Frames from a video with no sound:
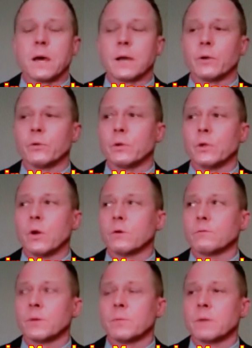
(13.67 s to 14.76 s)
I don't
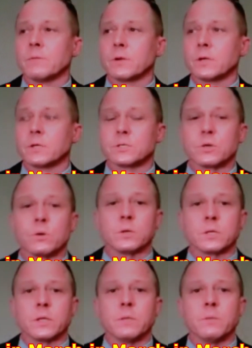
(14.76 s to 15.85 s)
know if I'm ever going to show
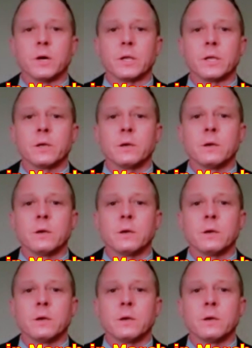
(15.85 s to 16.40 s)
it to anybody,